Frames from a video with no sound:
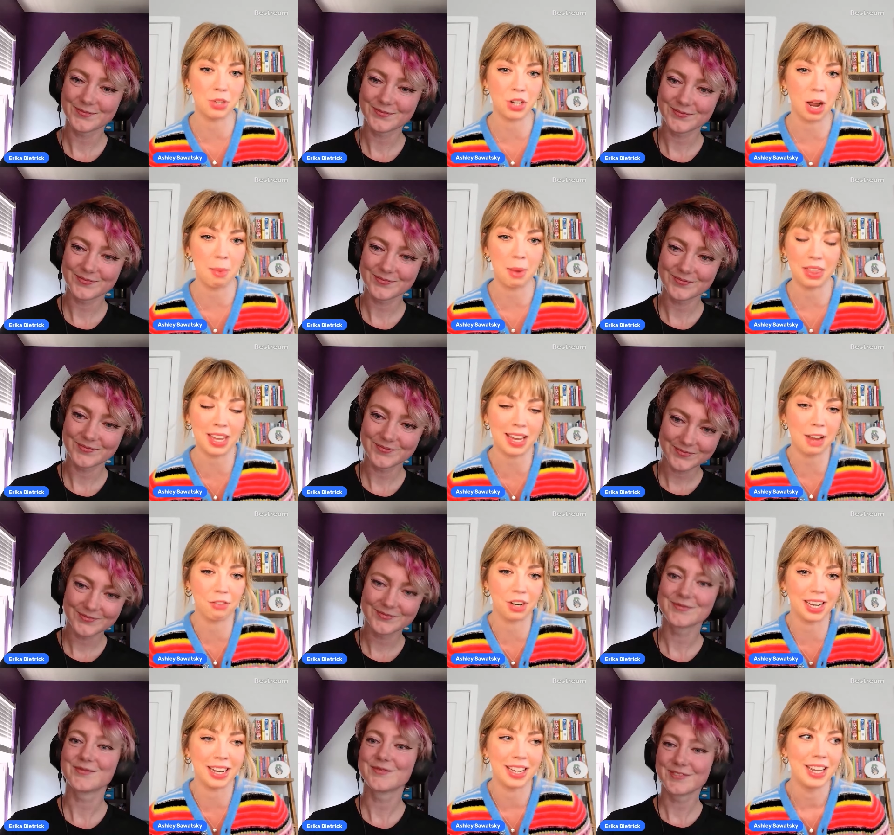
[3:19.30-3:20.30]
Speaker 1: job. I think
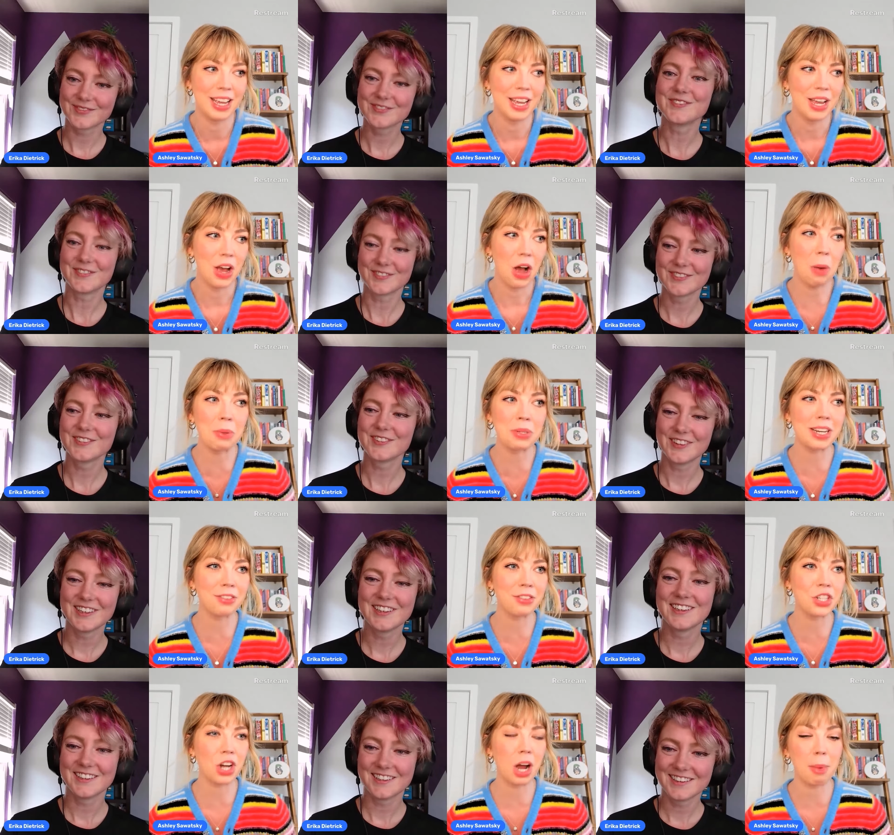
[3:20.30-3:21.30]
every, almost
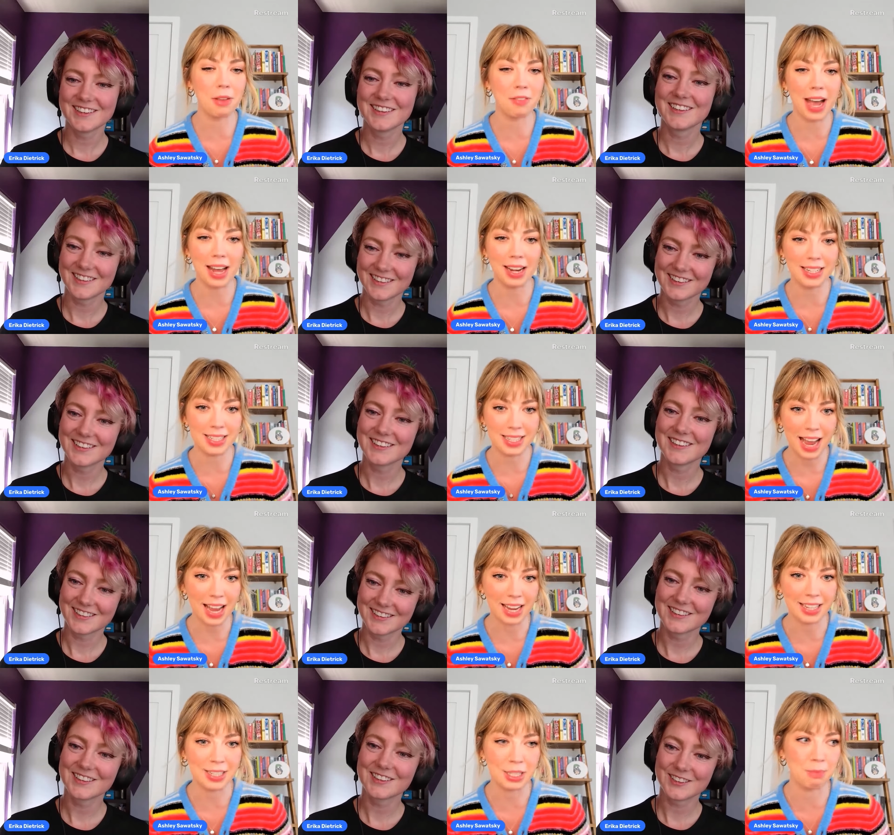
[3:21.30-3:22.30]
every job I've had in
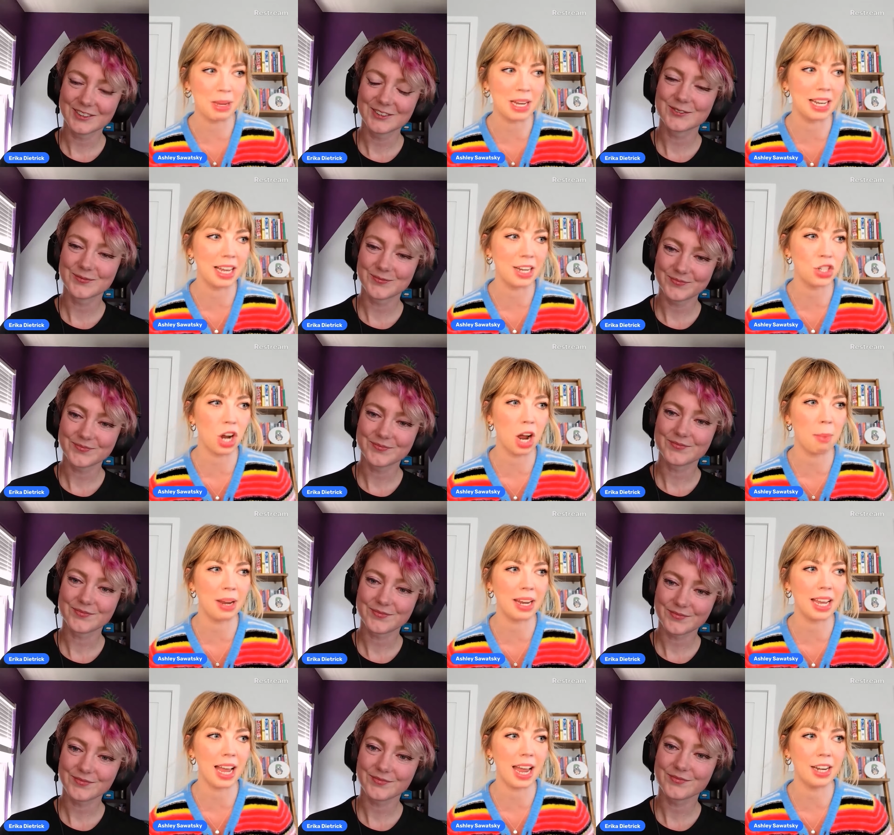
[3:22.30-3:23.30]
tech has been a job
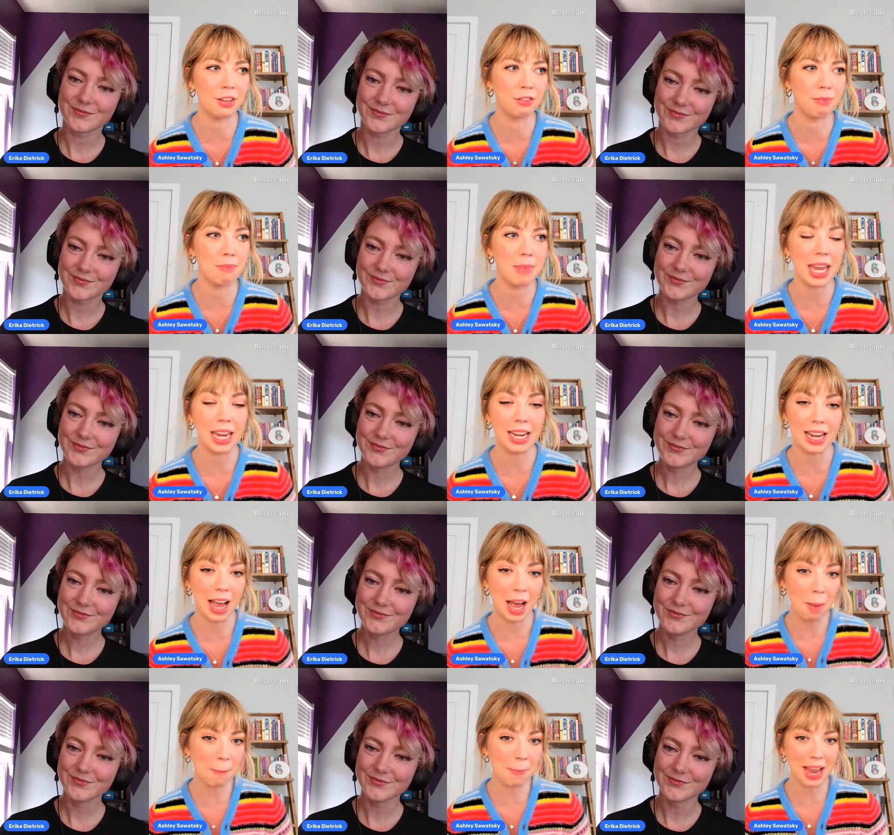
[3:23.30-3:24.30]
I kind of made
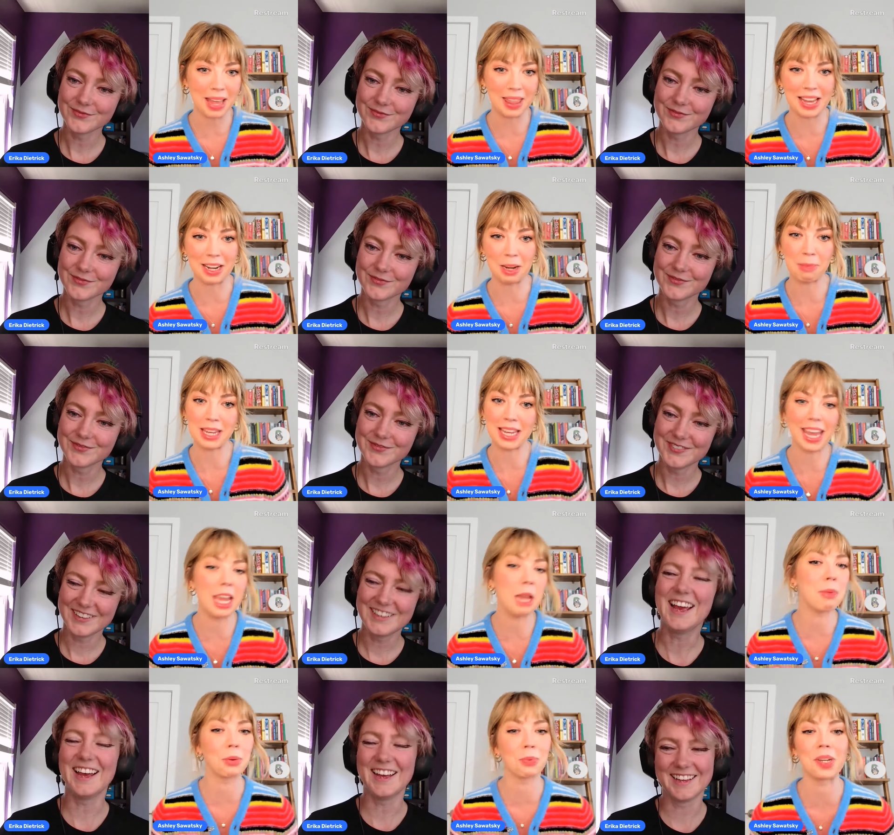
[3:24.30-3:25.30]
up, and then it
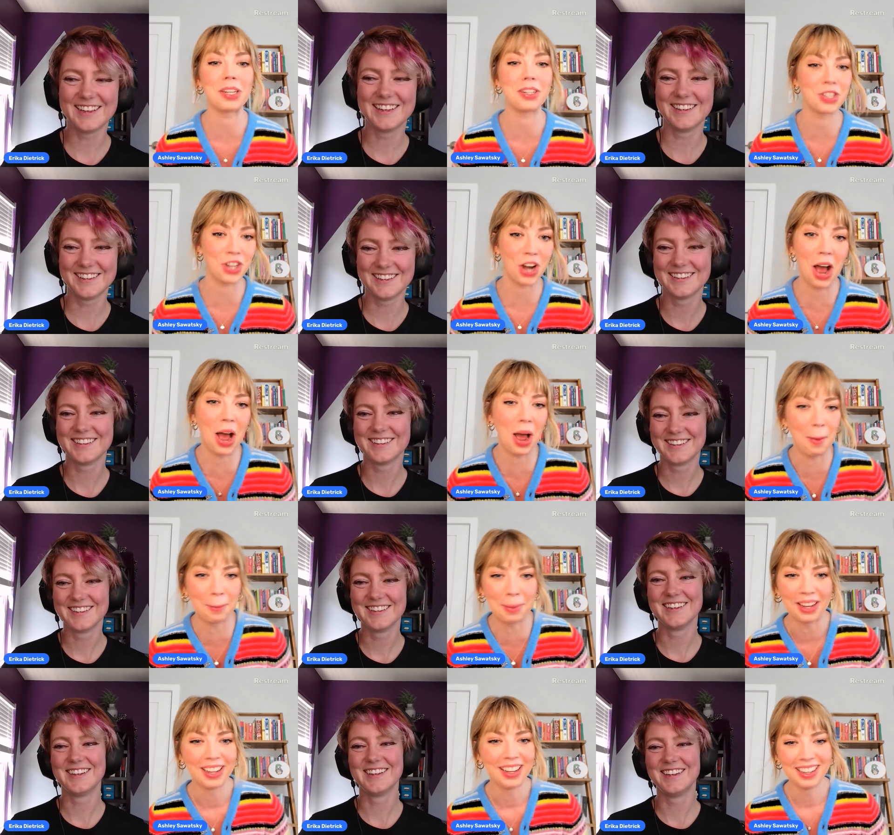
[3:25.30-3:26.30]
became.
Speaker 2: A
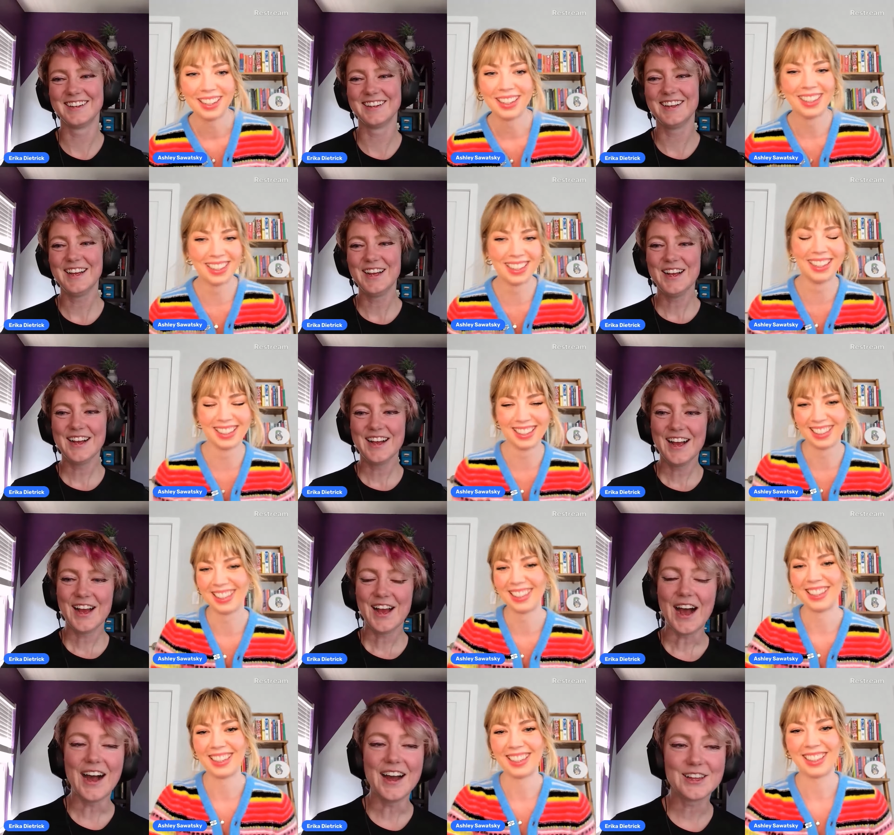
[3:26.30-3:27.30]

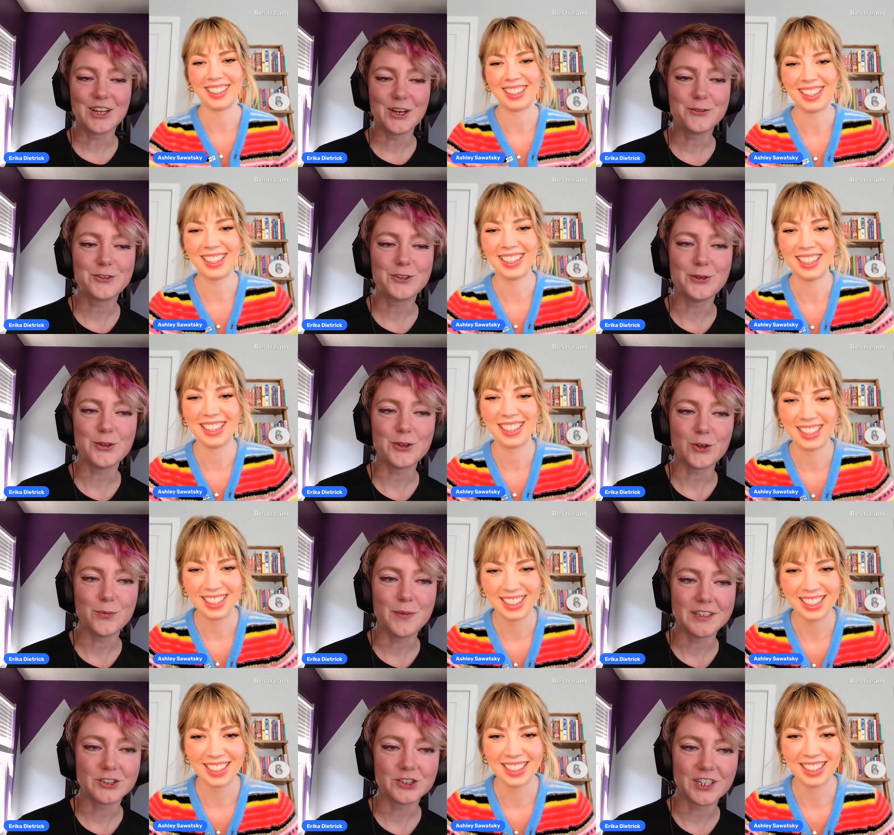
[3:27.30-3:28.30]
I love too that you
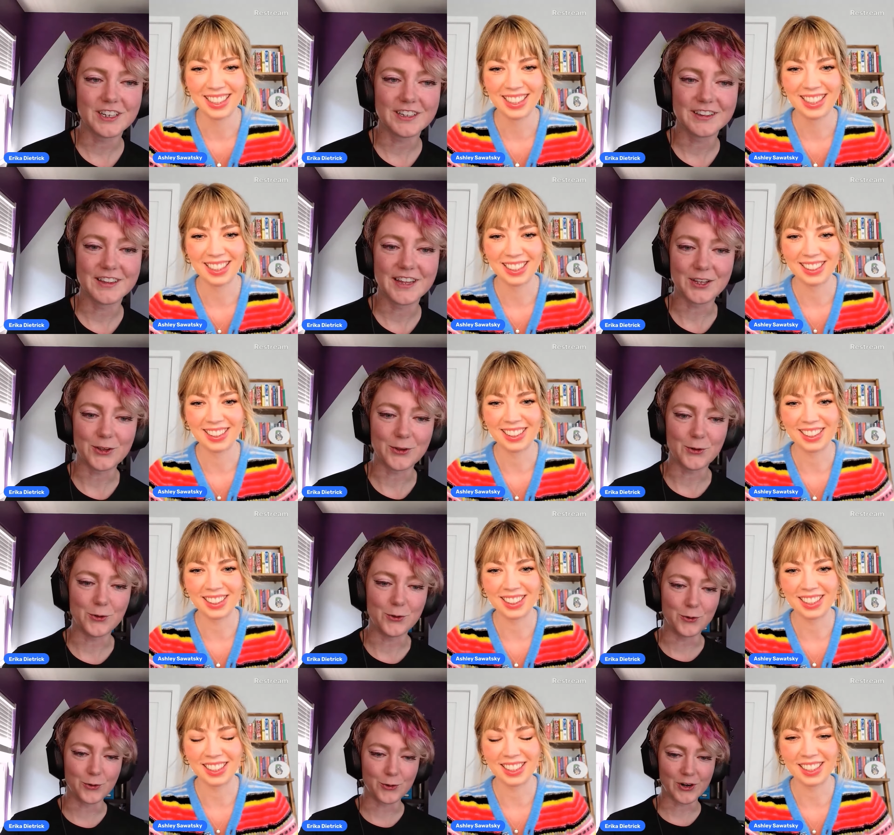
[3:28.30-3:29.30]
mentioned that
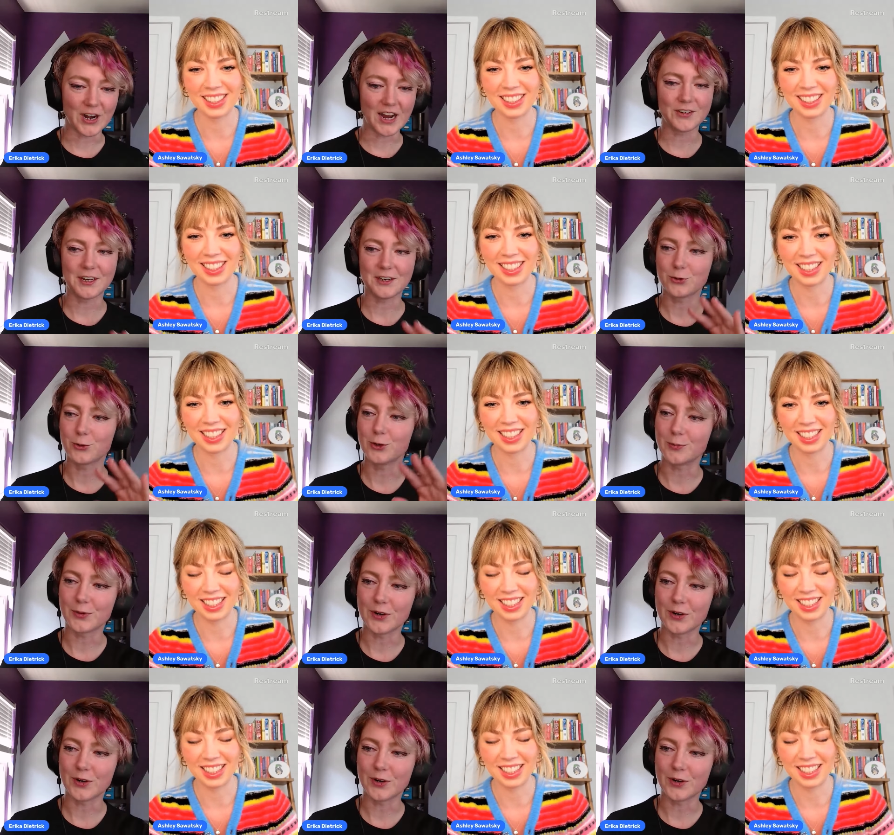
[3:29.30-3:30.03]
you gravitate towards